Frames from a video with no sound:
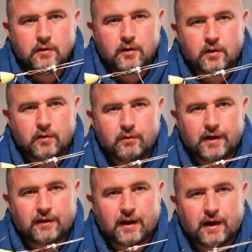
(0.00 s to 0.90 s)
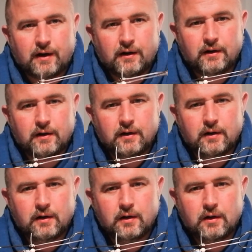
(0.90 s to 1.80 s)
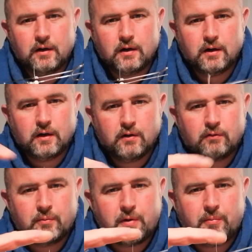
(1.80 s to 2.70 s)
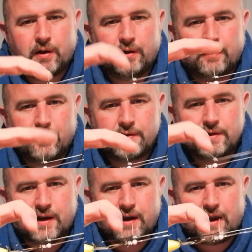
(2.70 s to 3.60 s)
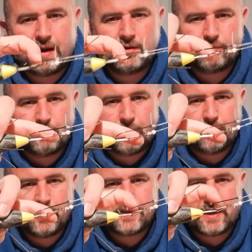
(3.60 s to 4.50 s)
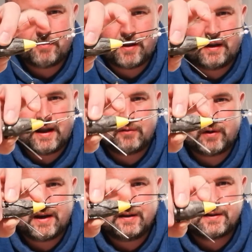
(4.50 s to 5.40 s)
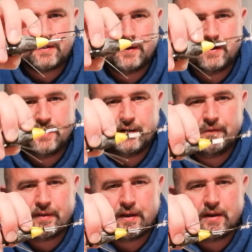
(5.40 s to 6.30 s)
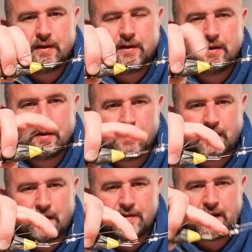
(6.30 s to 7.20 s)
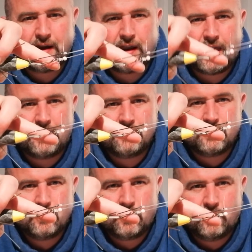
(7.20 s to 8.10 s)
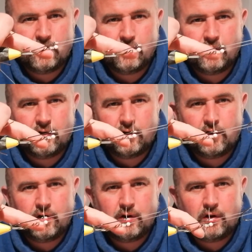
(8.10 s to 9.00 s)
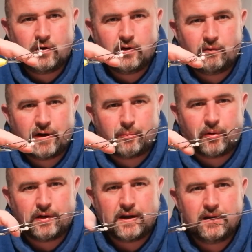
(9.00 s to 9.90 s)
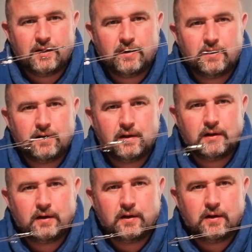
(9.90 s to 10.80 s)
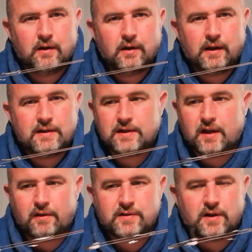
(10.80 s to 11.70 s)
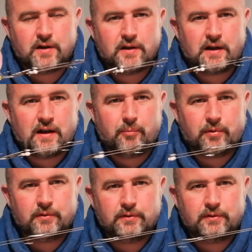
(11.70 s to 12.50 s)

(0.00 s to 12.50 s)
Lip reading: you've got your rig there. Remember, that's the tag end. Remember what I said about the lead weight? That tag end on the rig body is the other side of the clip.